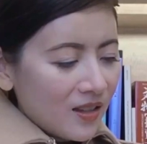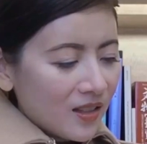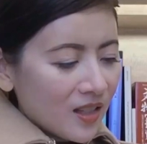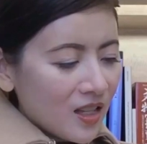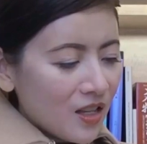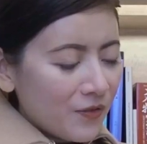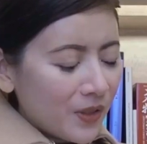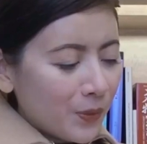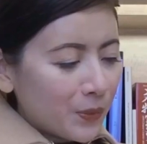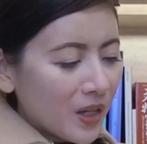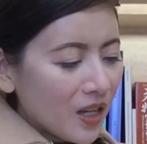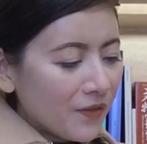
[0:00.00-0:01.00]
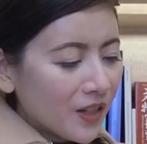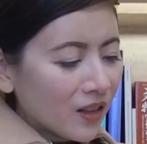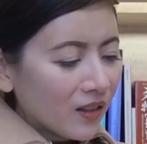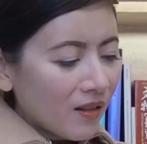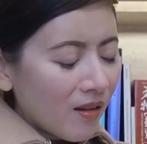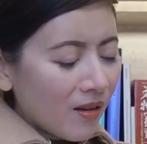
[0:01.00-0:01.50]
Even
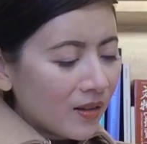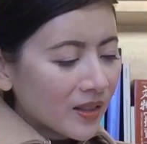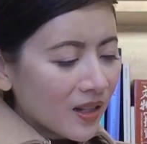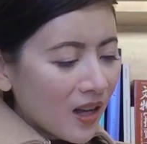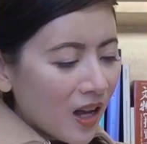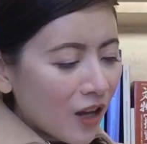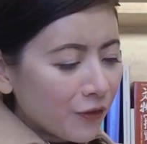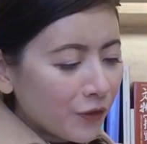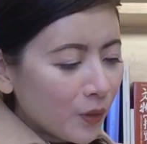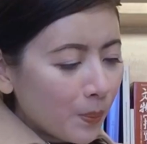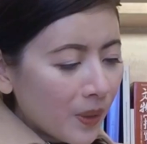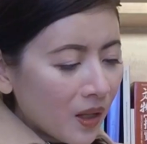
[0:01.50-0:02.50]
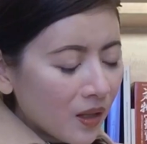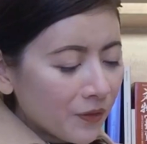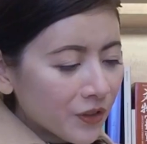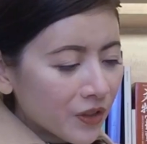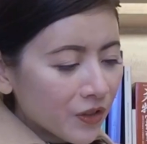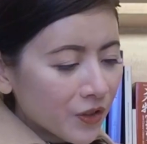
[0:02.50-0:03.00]
Ravenclaws and
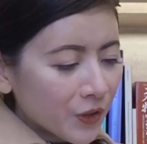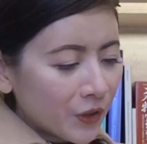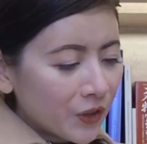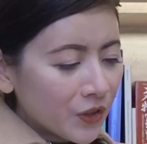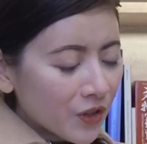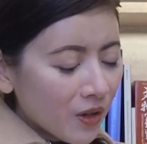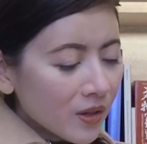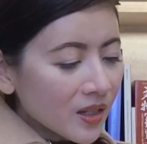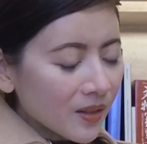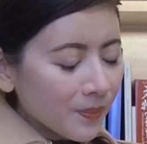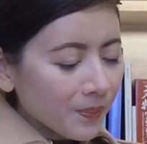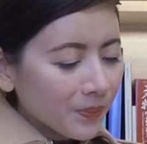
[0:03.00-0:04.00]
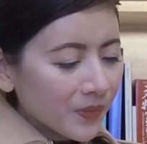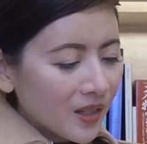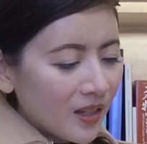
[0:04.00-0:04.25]
Hufflepuffs turned on him